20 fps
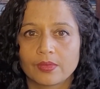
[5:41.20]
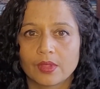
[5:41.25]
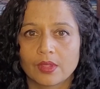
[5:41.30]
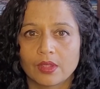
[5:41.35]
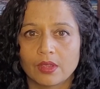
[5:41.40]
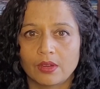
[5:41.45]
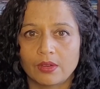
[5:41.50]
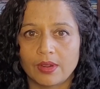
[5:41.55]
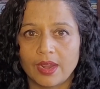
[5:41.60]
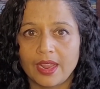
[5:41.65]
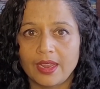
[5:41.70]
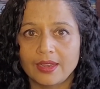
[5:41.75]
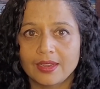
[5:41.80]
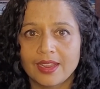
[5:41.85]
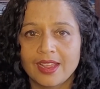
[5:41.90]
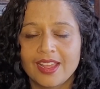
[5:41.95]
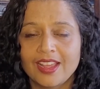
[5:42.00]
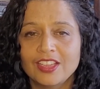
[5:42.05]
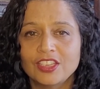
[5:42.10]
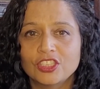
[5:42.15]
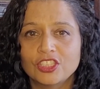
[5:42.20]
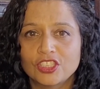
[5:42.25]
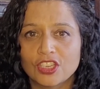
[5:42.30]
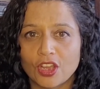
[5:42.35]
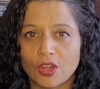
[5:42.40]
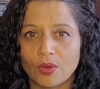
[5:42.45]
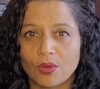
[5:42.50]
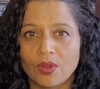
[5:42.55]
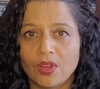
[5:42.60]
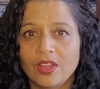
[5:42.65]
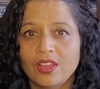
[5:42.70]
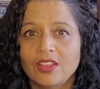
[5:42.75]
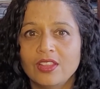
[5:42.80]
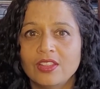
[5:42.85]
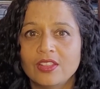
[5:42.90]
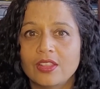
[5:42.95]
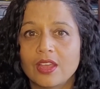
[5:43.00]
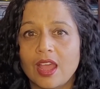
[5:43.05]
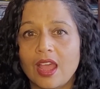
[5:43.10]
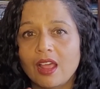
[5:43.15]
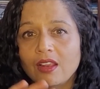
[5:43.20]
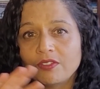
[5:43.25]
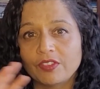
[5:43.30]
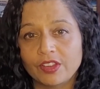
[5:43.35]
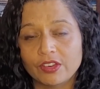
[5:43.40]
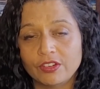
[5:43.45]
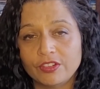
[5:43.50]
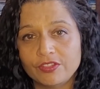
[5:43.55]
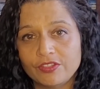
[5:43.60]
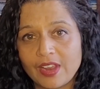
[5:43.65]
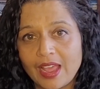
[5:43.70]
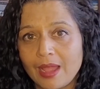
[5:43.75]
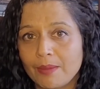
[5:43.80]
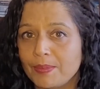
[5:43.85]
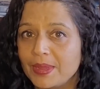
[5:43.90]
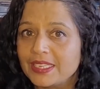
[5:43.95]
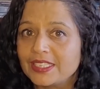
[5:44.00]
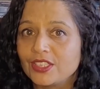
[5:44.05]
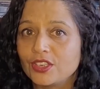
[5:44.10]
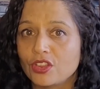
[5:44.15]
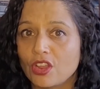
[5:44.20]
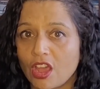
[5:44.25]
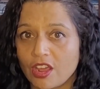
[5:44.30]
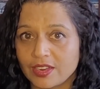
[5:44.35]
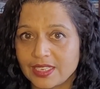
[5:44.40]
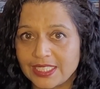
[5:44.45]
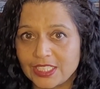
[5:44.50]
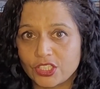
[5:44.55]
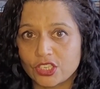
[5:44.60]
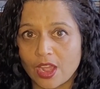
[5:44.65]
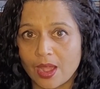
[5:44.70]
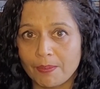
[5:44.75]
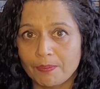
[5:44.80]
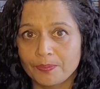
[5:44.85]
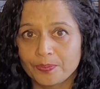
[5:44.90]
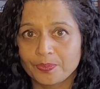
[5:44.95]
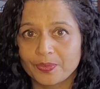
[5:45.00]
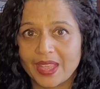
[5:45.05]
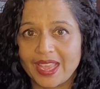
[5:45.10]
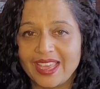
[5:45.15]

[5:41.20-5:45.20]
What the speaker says: All right? So the alveolar flap is not a stop.